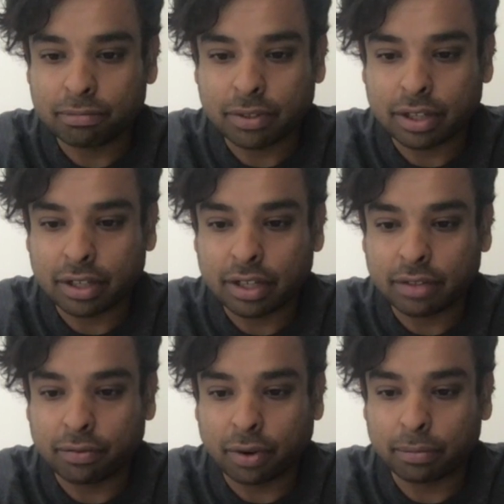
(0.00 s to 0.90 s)
uh,
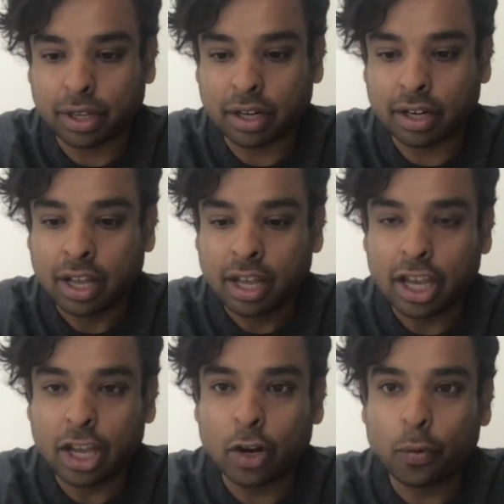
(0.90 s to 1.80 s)
from their
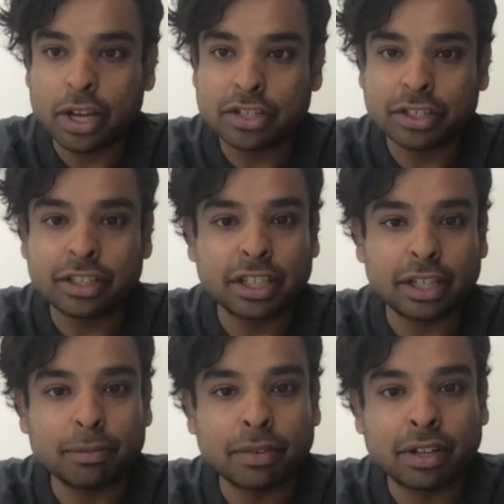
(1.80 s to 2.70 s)
innovation
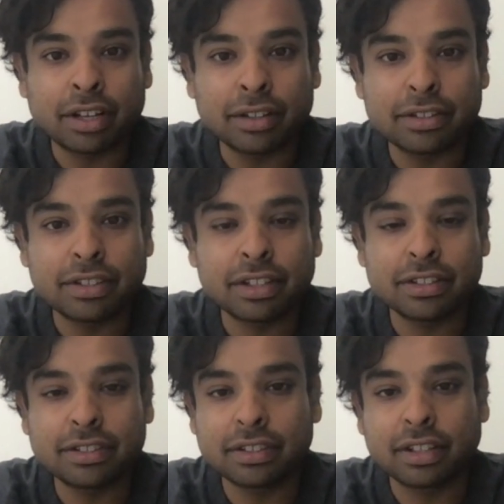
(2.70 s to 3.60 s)
team uh,
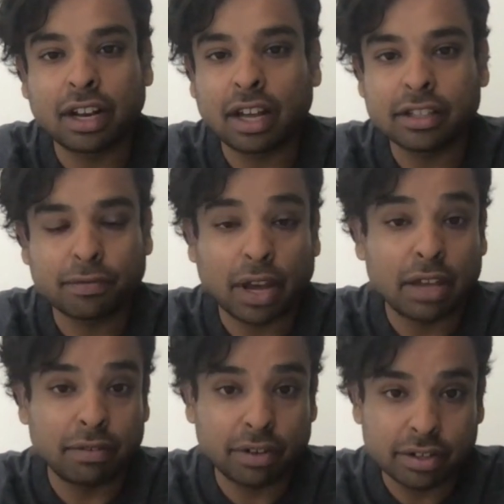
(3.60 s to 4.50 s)
since the last
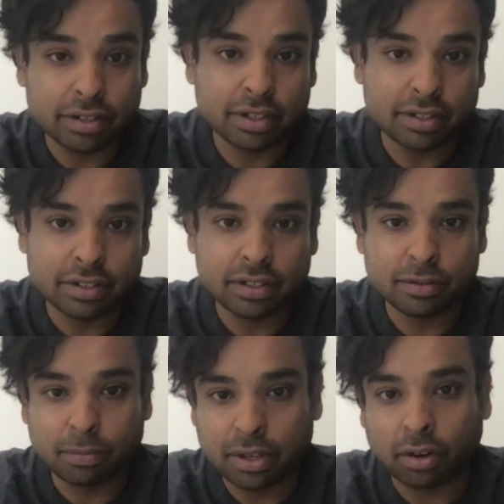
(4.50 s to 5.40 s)
five years, it's,
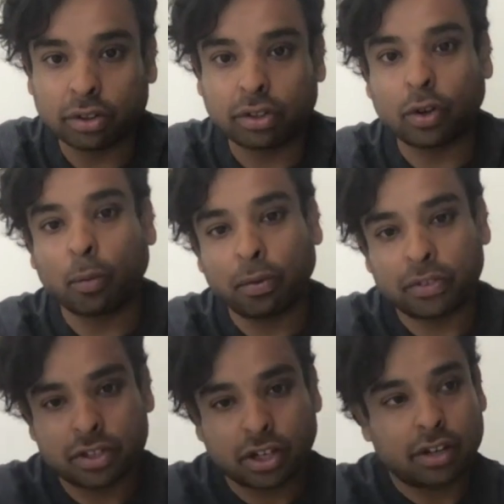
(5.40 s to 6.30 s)
it's been on the top of
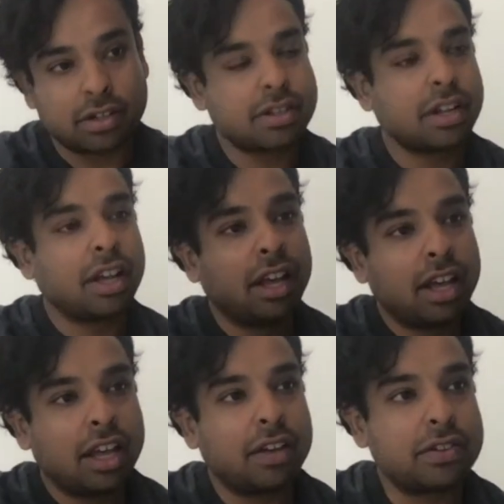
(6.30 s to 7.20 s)
the charts.
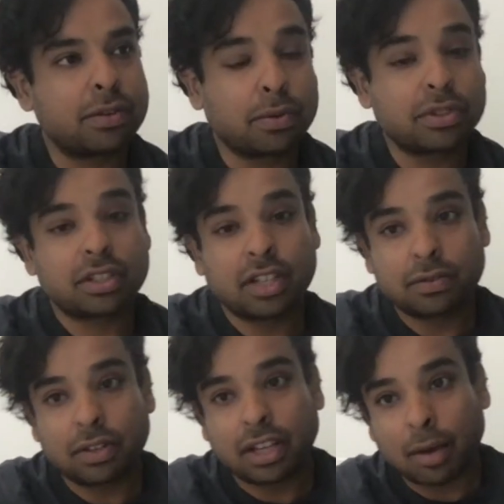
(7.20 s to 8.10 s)
It was the most
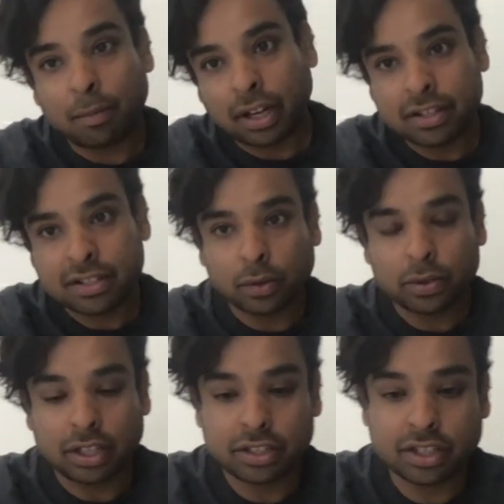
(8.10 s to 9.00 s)
successful campaign in South
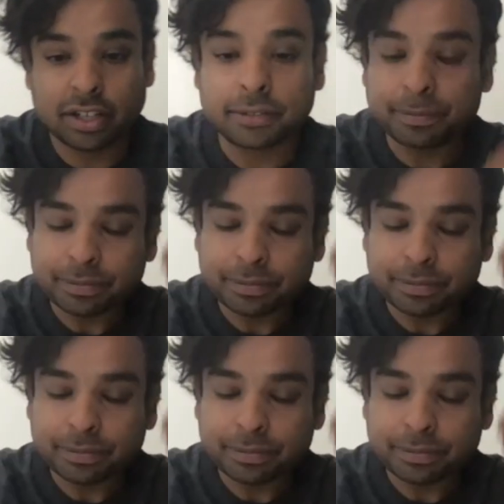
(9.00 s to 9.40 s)
Asia,